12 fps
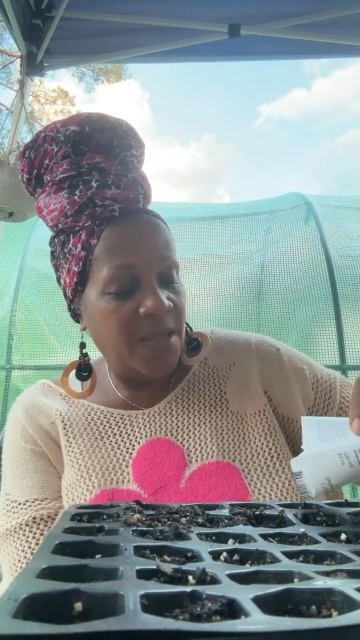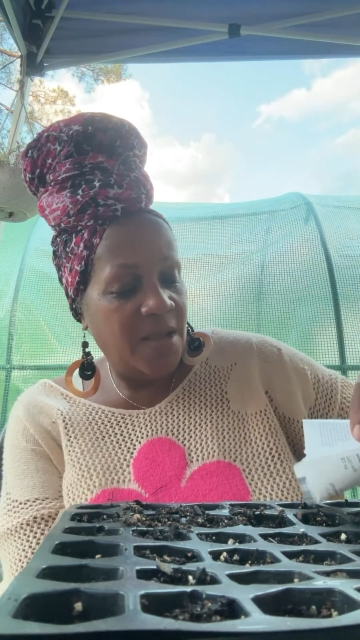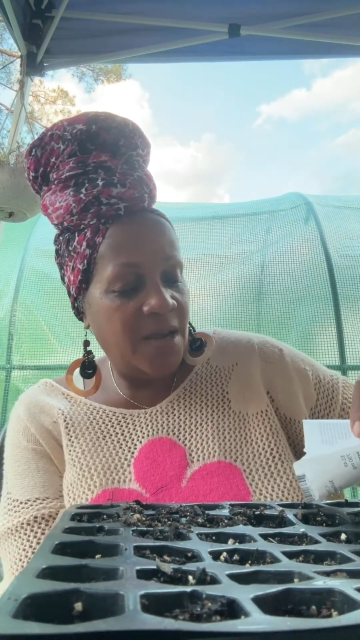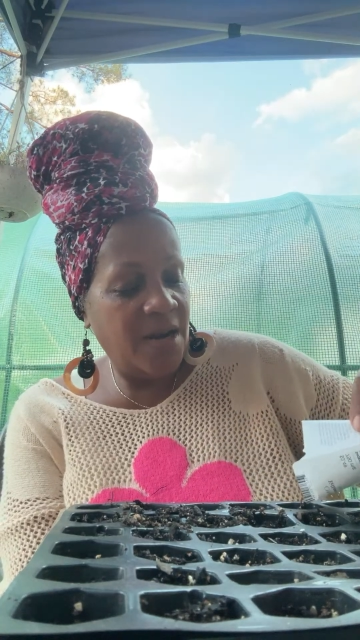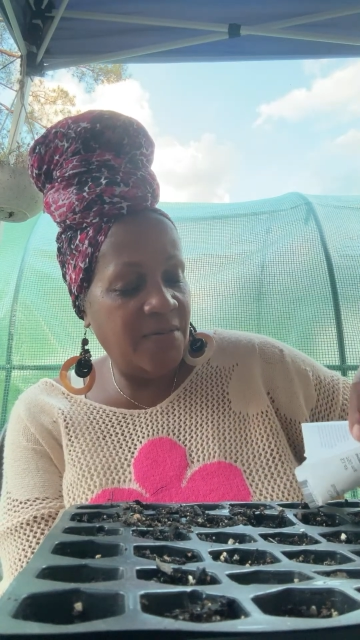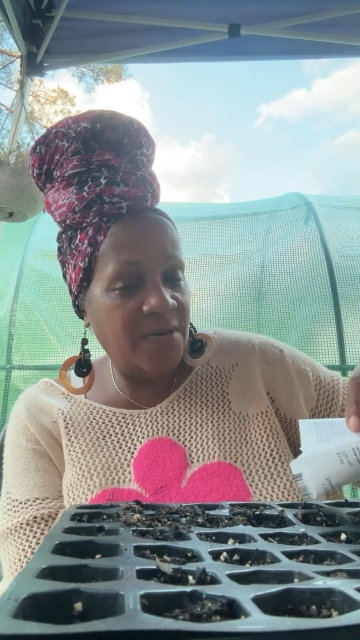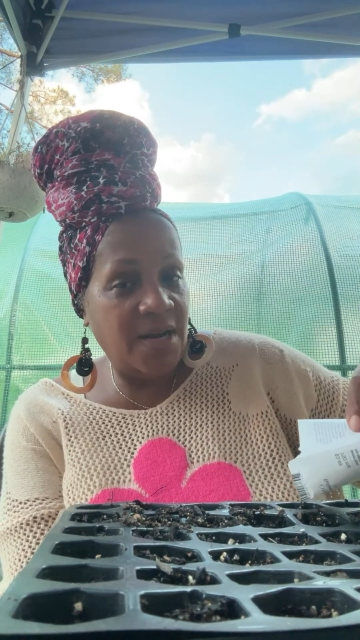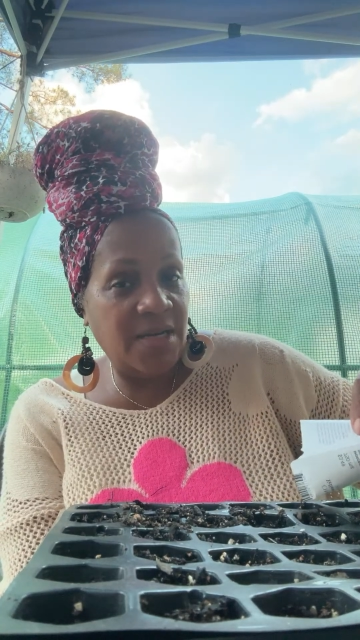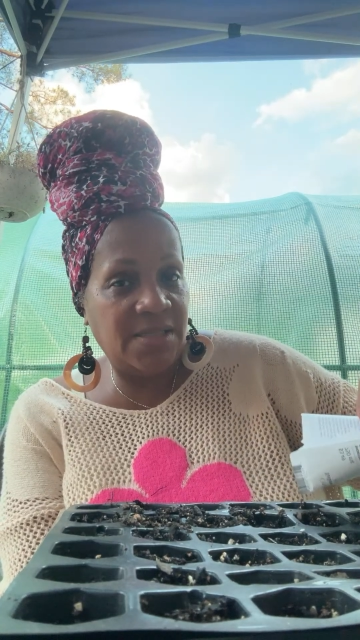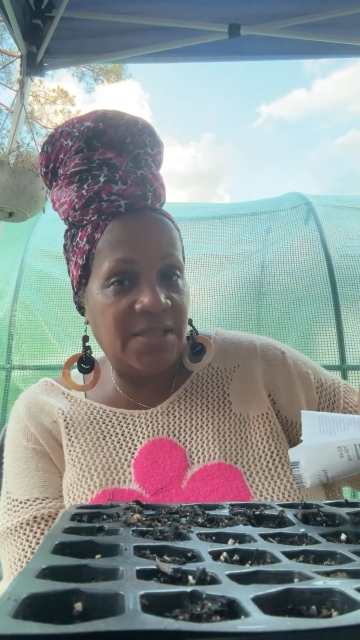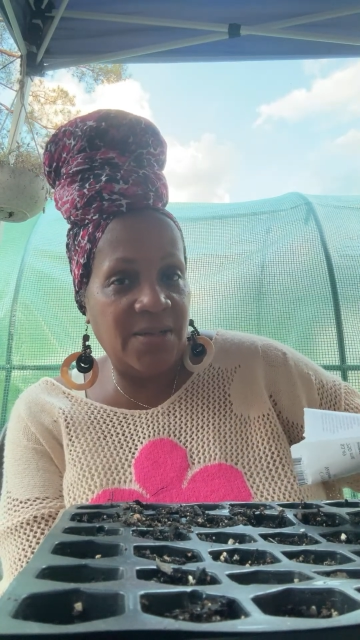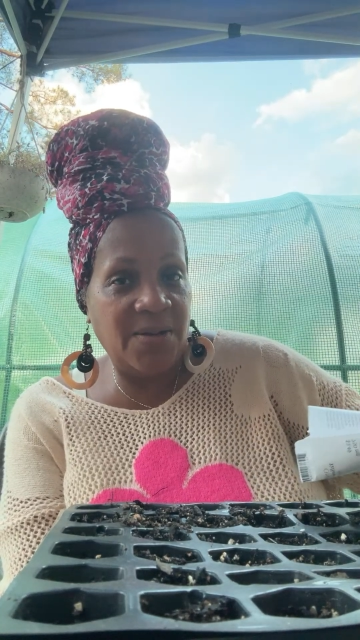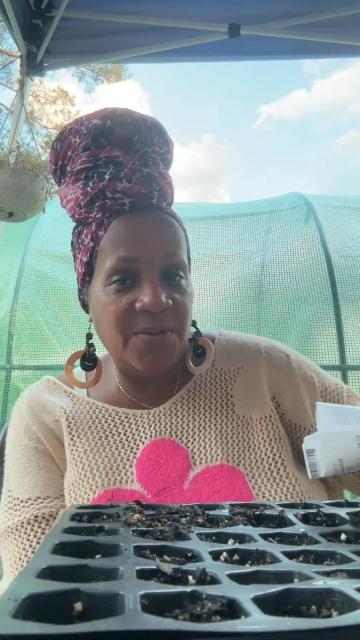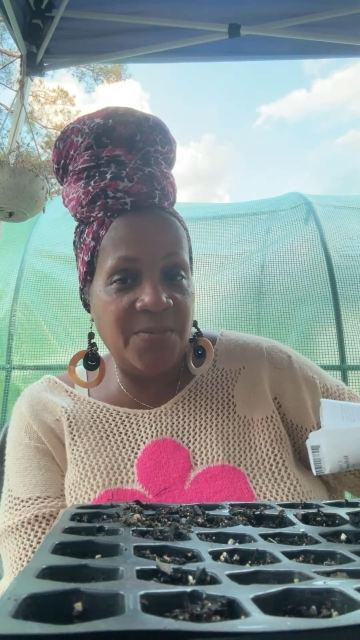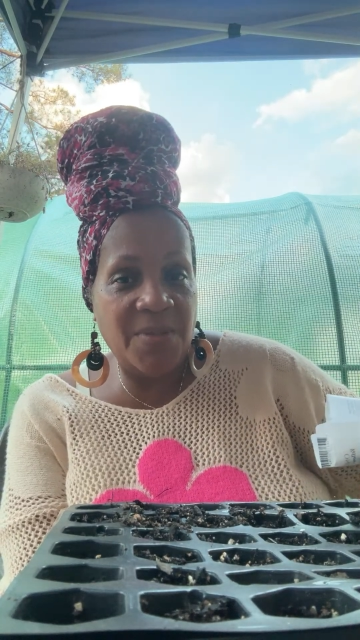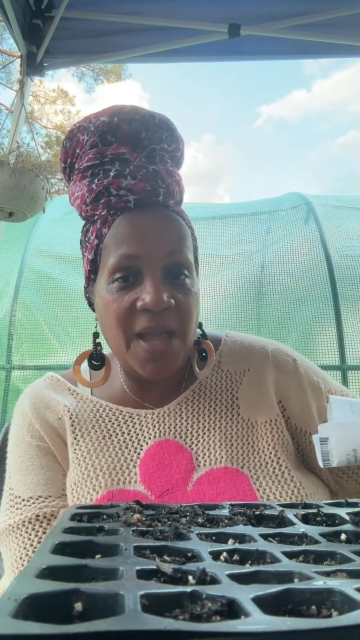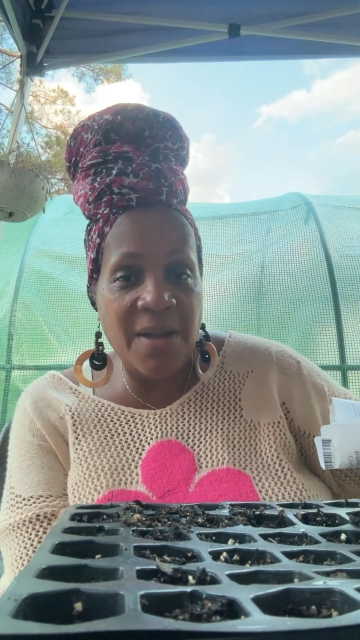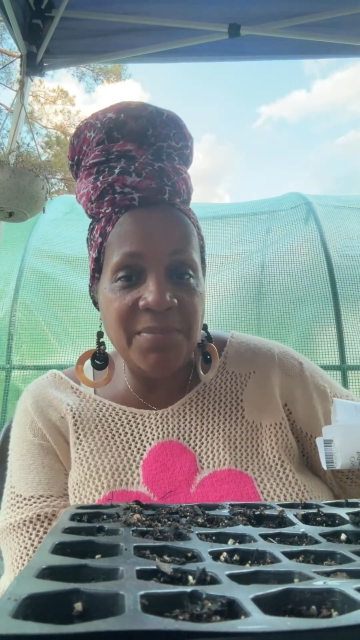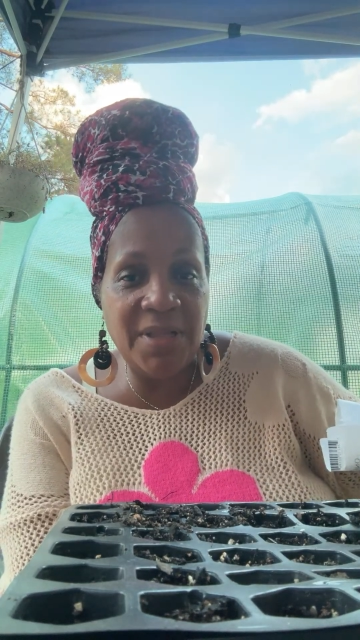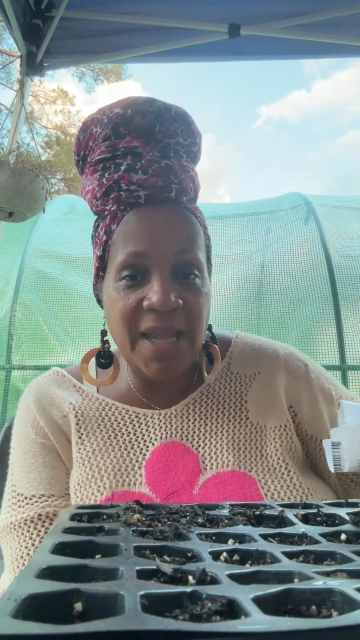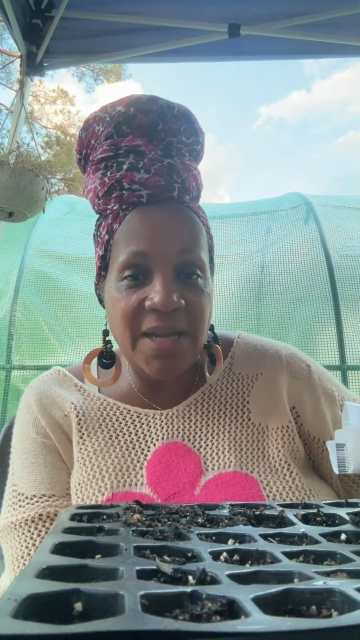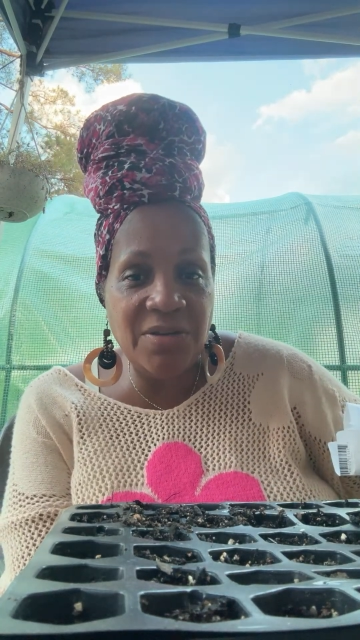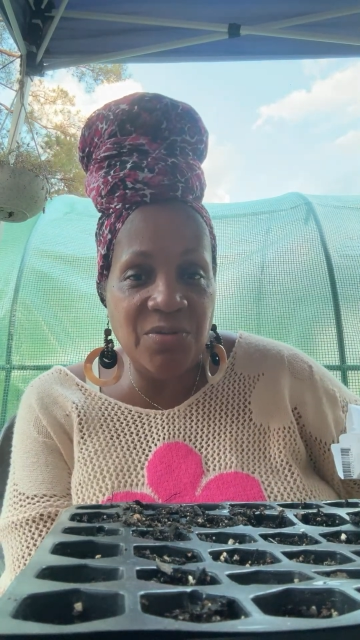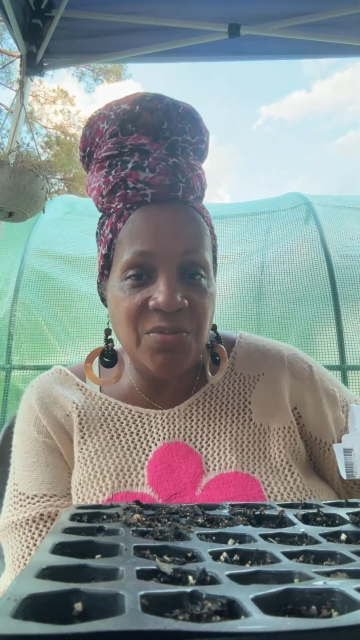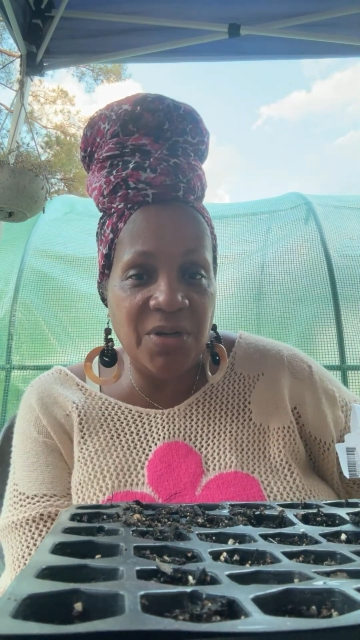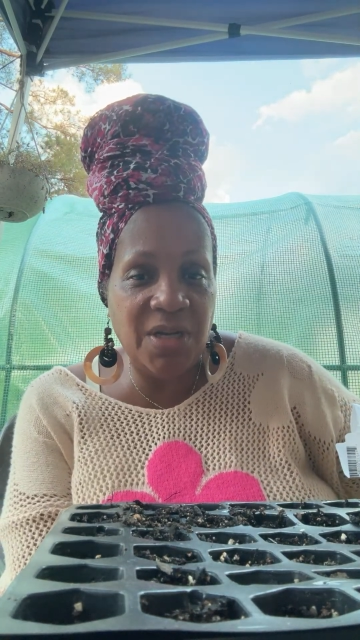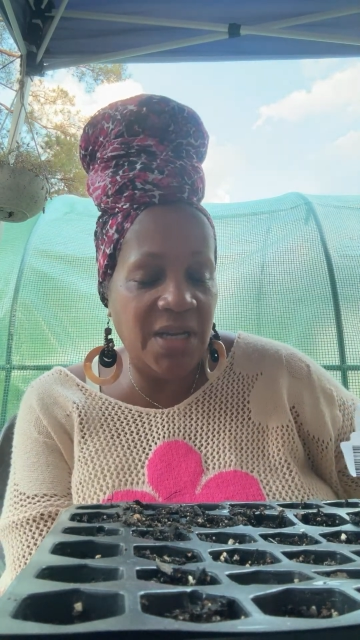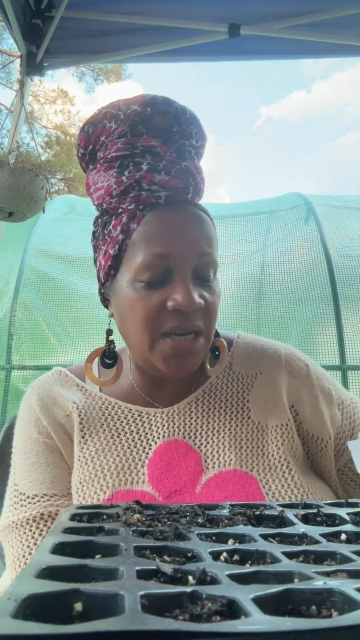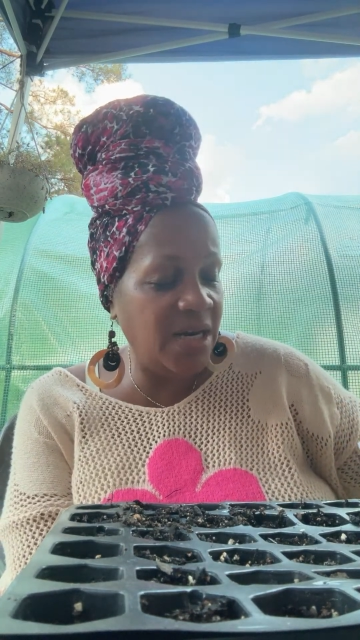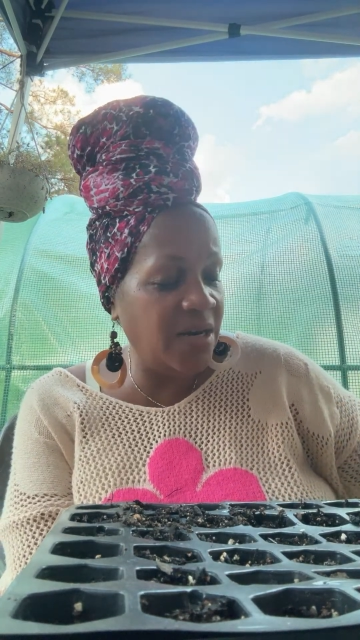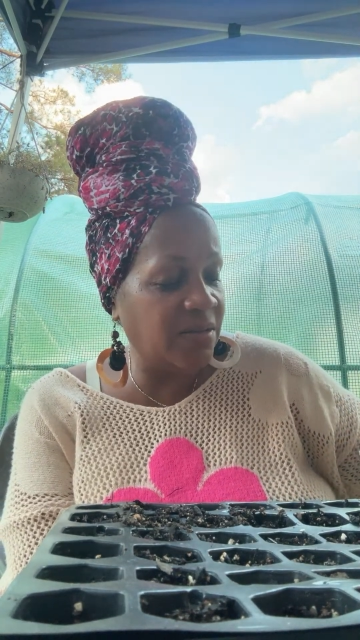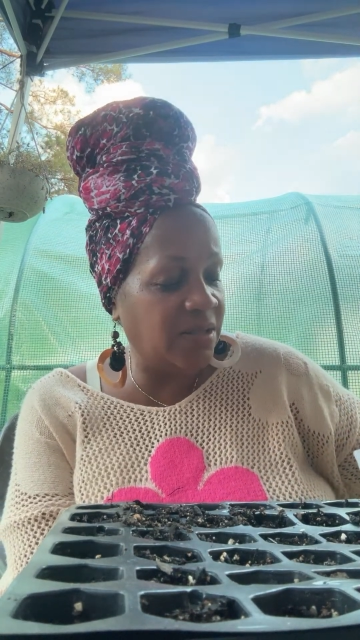All right, so I'm glad you were here.